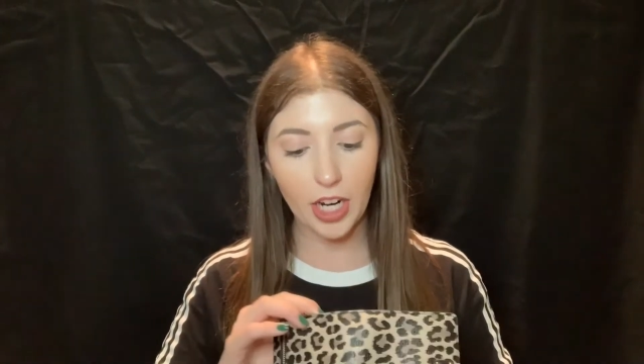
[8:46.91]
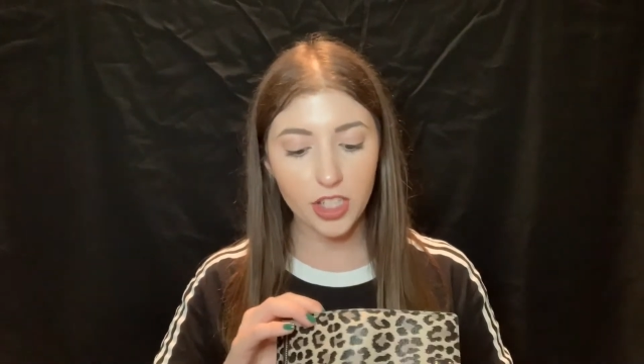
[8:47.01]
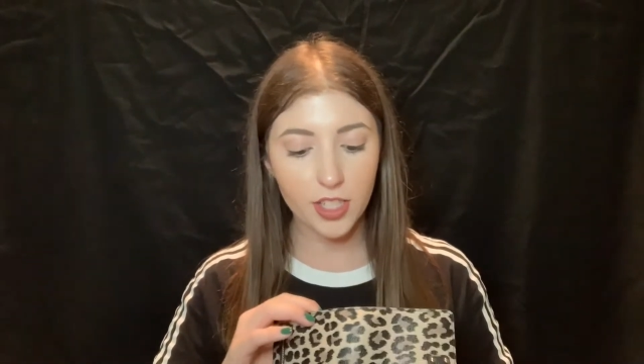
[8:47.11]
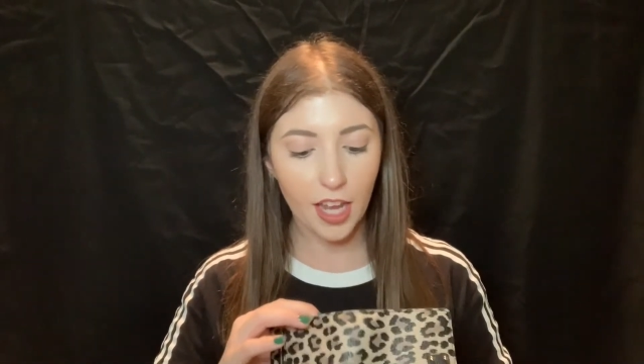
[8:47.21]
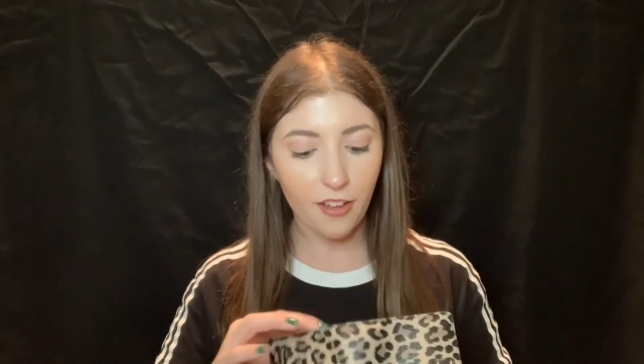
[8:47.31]
I
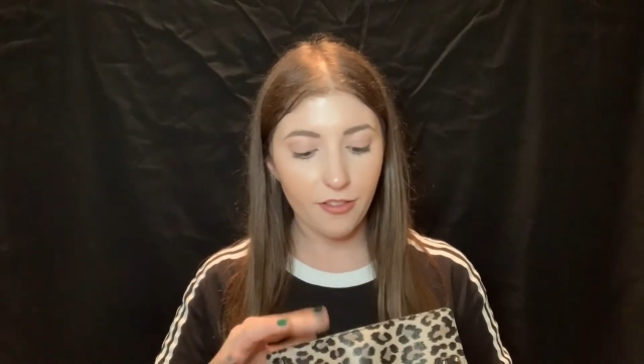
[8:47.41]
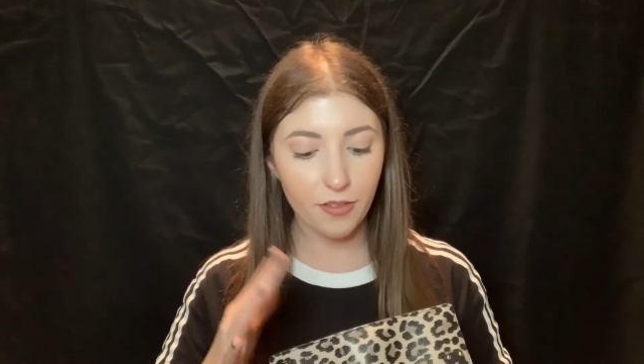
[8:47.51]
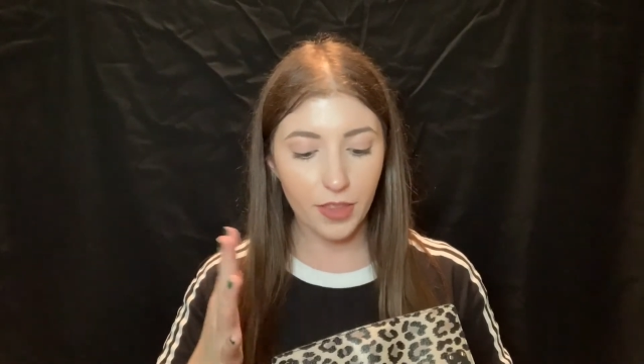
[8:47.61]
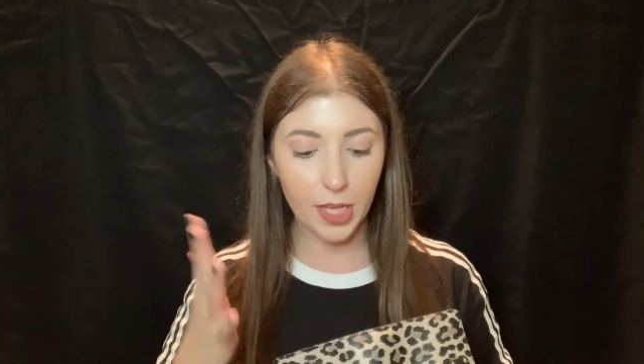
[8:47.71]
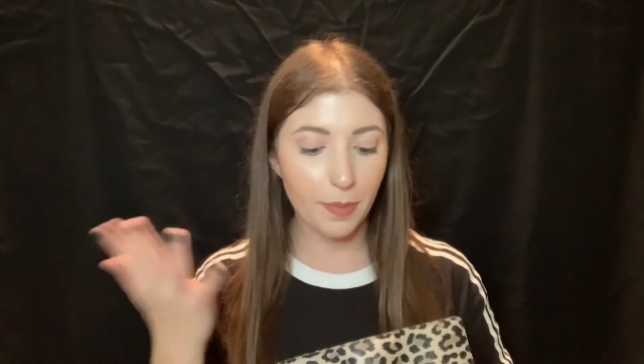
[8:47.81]
just have
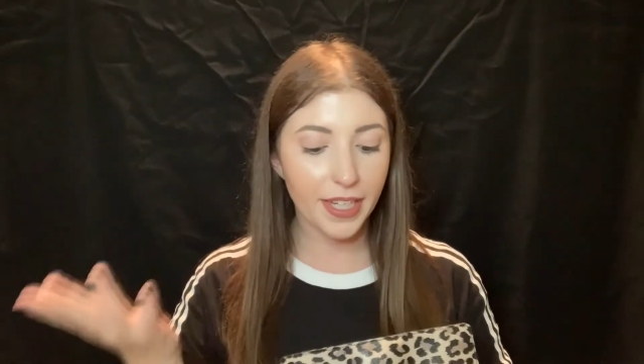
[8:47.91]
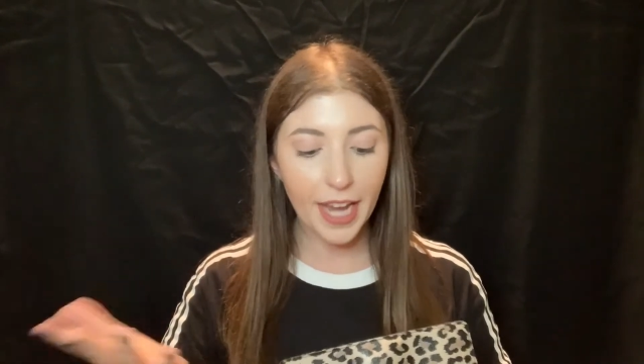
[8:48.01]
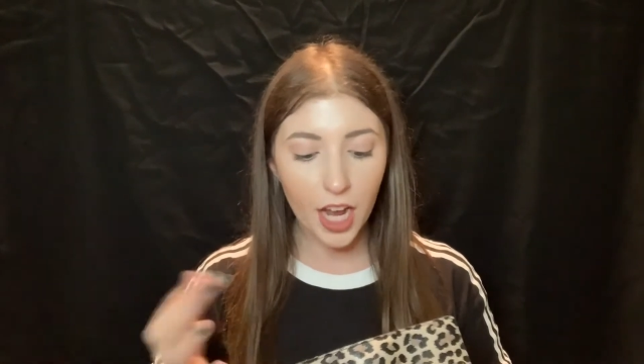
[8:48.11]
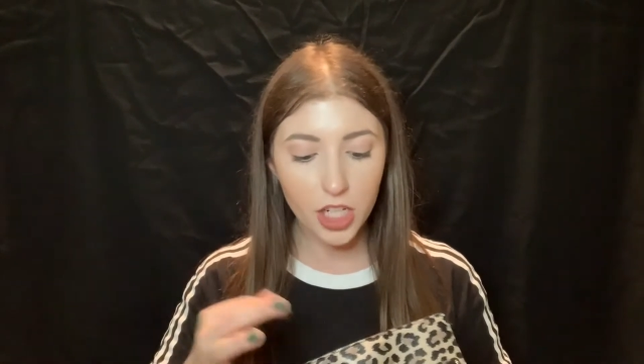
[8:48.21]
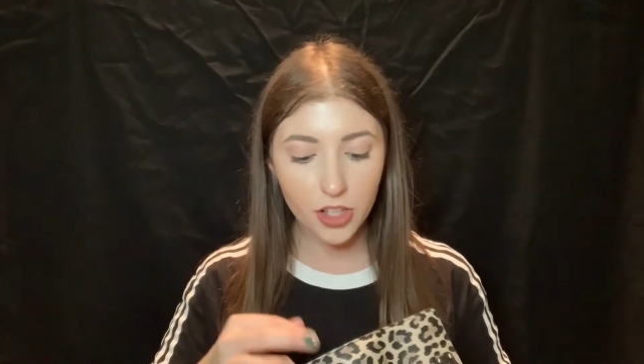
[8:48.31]
like my
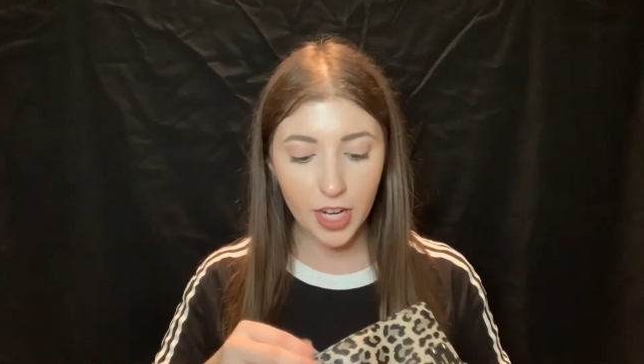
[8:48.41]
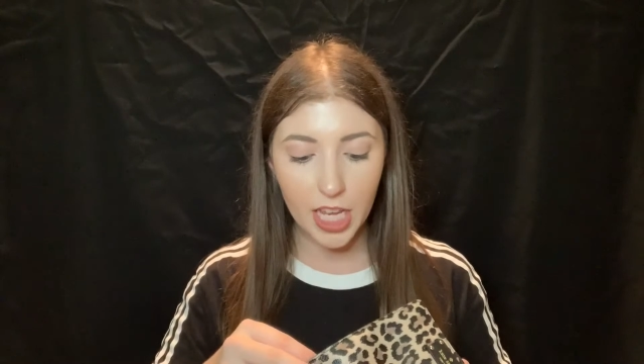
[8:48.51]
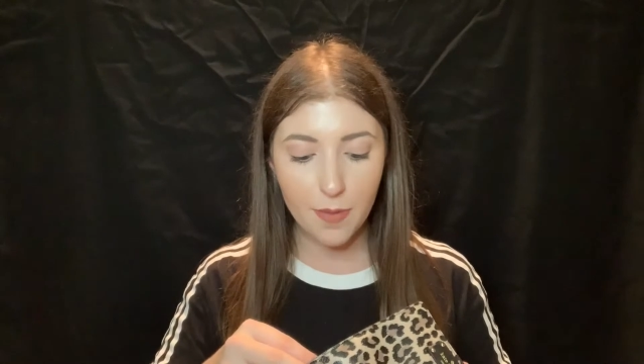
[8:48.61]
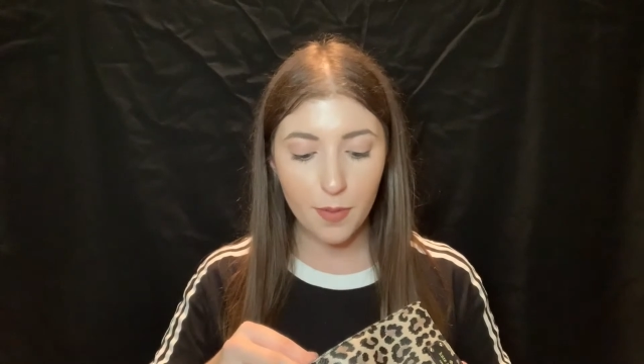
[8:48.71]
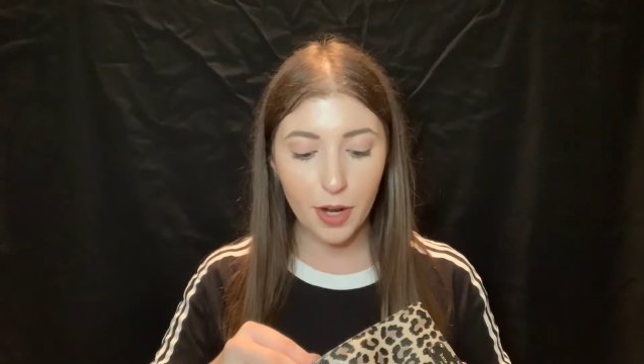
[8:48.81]
cash that I
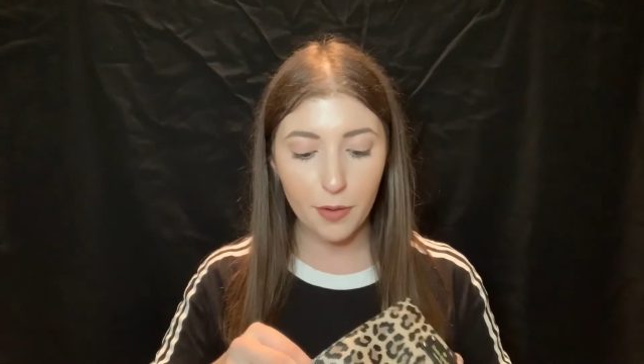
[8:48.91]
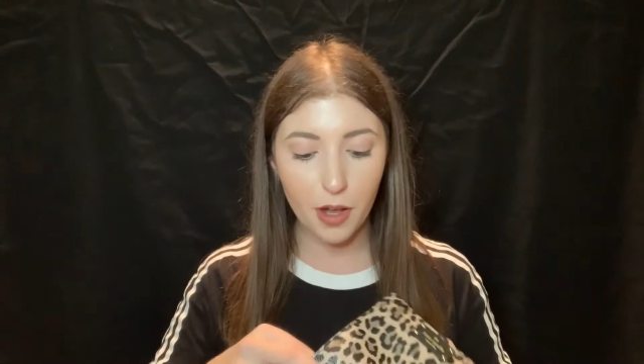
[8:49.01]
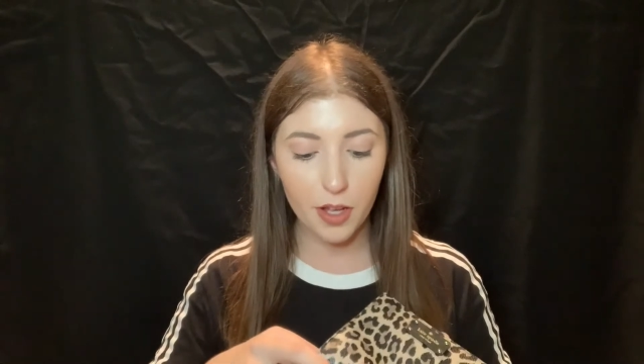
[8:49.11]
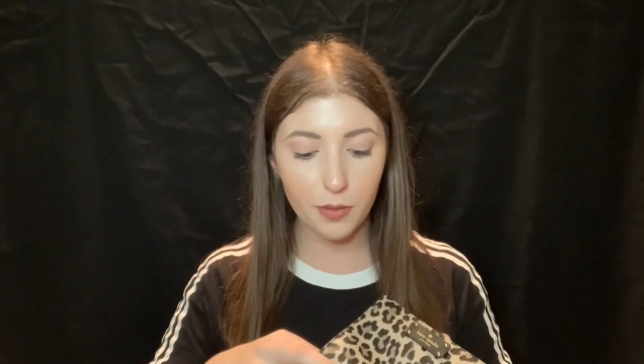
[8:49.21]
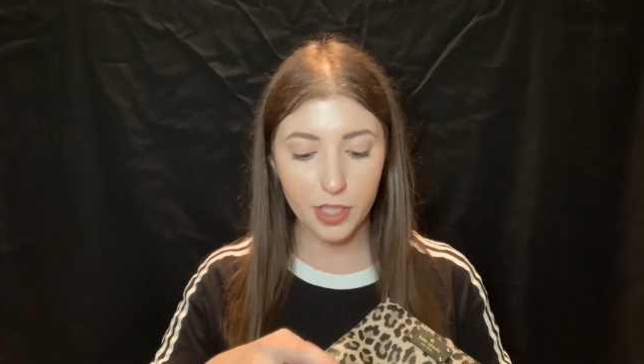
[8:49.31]
keep in my
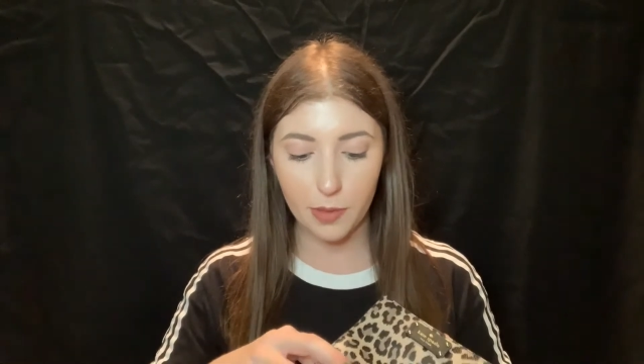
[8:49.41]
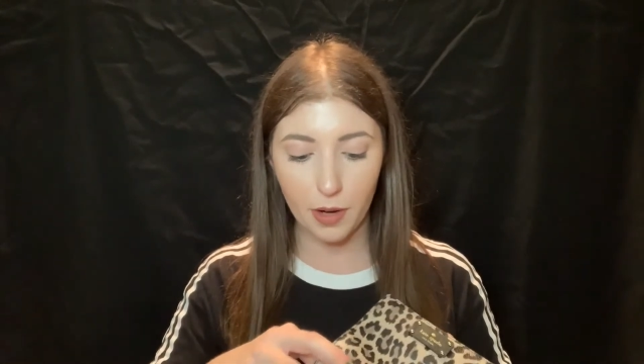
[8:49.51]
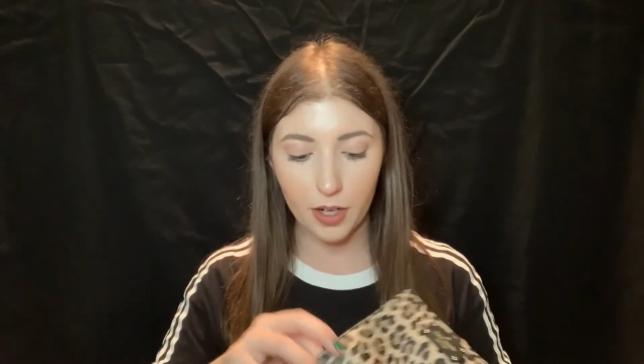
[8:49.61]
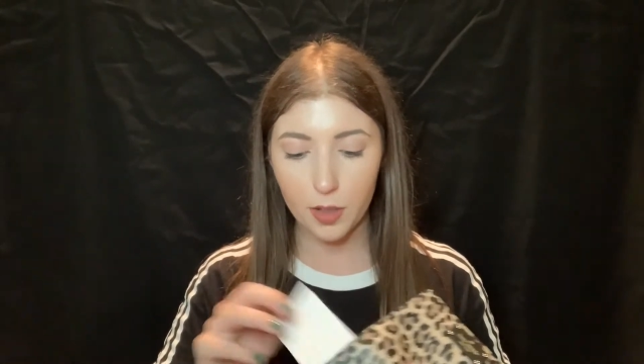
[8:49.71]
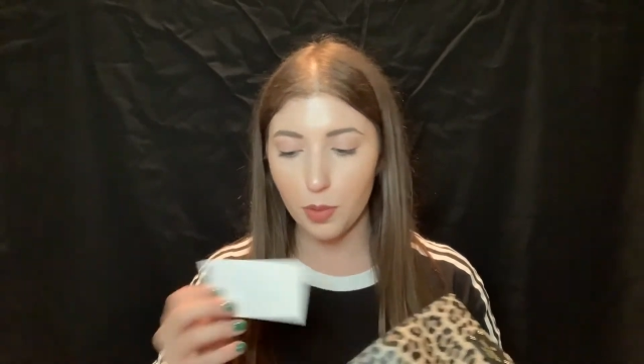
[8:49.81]
wallet, which I'm
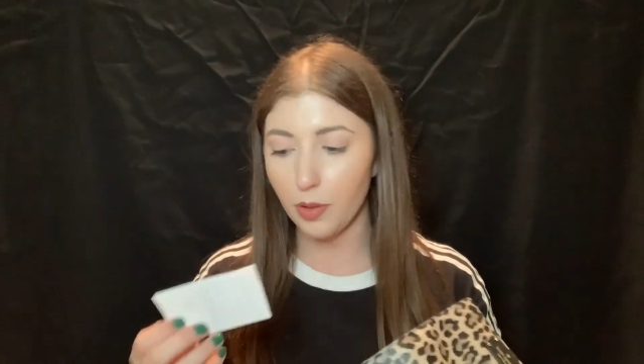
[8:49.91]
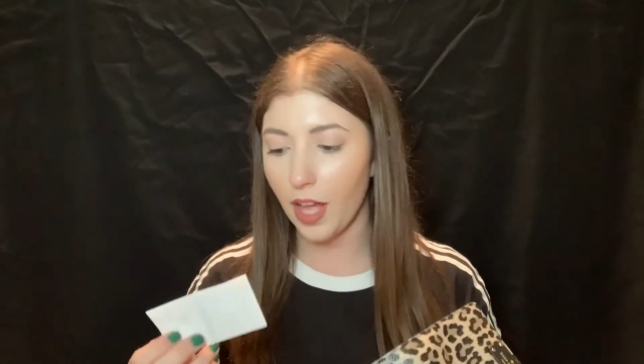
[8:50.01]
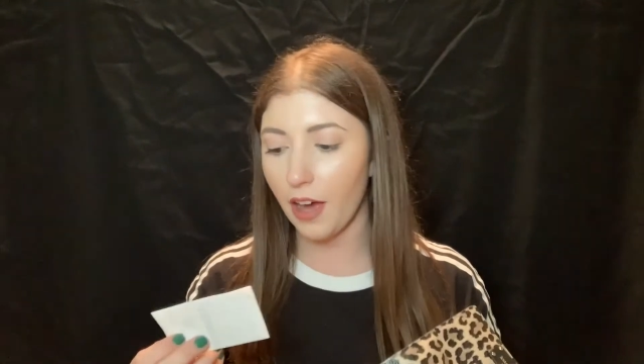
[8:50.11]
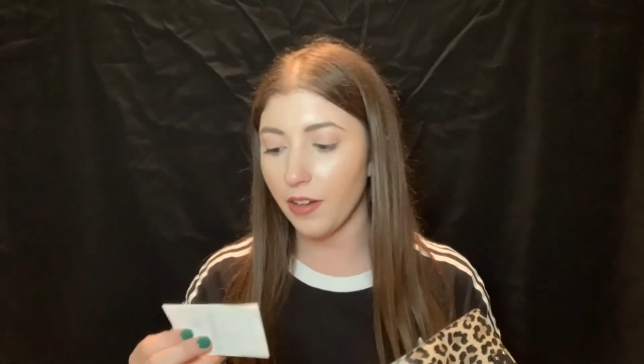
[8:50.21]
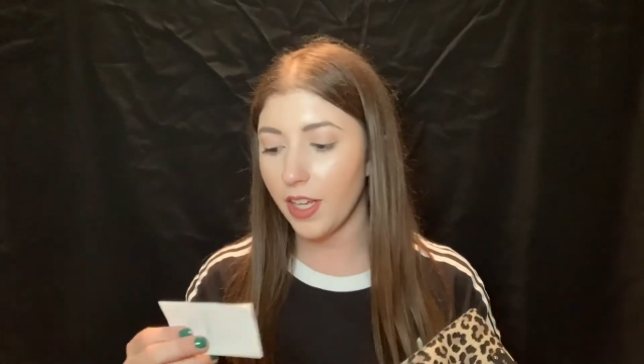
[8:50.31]
not going to pull
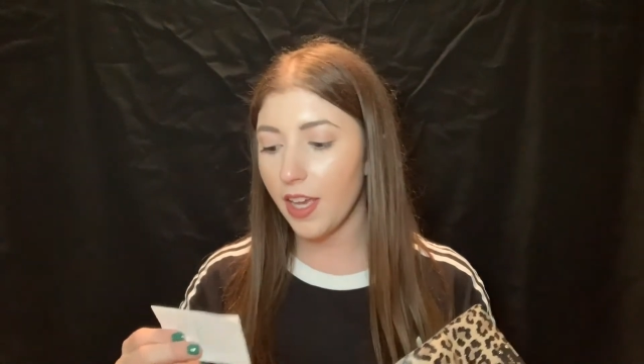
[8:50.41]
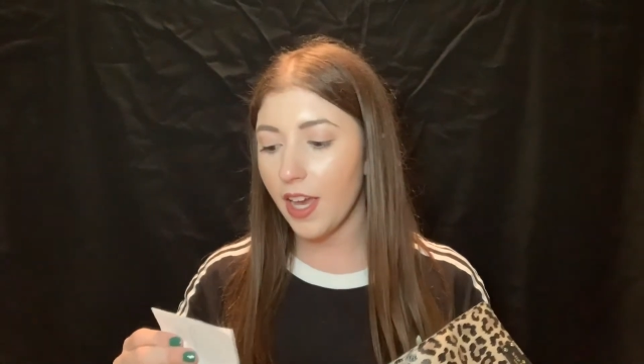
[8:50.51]
out.